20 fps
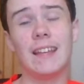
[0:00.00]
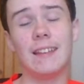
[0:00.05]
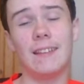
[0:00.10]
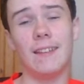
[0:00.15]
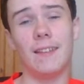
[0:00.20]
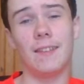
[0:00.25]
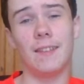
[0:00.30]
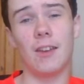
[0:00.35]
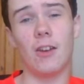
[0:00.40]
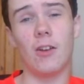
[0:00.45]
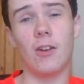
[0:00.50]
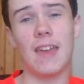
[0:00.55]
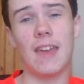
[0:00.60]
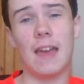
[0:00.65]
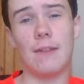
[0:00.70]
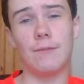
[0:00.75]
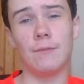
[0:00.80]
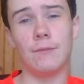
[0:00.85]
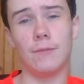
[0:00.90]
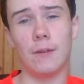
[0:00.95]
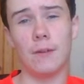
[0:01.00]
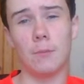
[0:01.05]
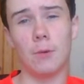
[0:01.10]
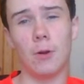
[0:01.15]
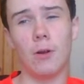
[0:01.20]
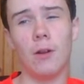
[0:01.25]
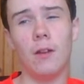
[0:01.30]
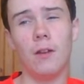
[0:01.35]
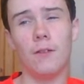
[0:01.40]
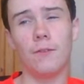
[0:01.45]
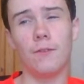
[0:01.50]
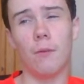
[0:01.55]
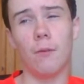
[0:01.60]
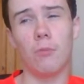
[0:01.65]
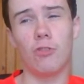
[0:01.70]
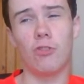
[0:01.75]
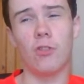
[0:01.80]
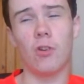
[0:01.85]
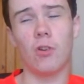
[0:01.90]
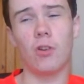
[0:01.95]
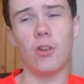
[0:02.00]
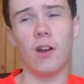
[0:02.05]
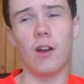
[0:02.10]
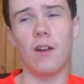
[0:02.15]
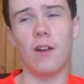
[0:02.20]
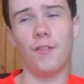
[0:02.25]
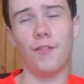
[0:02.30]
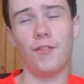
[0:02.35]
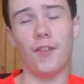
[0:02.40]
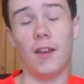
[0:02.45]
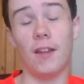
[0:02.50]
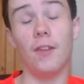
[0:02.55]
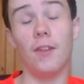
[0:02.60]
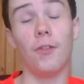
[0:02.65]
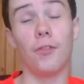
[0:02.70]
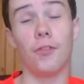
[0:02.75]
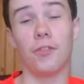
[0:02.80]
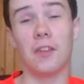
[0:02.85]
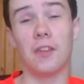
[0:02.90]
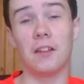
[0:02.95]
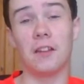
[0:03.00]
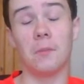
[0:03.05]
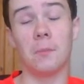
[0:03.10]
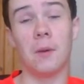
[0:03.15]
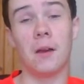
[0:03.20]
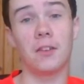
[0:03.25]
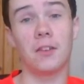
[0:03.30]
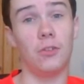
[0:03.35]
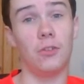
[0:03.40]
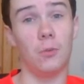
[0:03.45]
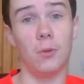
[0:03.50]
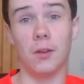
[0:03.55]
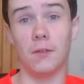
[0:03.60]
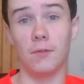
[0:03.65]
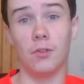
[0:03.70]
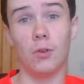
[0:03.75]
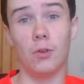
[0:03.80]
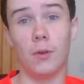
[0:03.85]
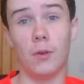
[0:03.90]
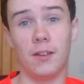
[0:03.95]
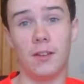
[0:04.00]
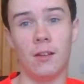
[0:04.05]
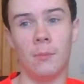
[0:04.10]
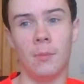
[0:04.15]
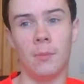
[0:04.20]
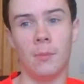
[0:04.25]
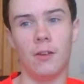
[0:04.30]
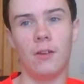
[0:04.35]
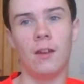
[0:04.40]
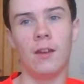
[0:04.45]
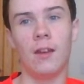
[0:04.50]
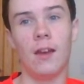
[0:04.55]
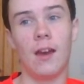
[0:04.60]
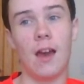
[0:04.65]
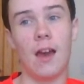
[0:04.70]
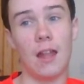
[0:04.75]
They got Kevin Wimmer from Stuttgart, another centre-back who I have no idea about.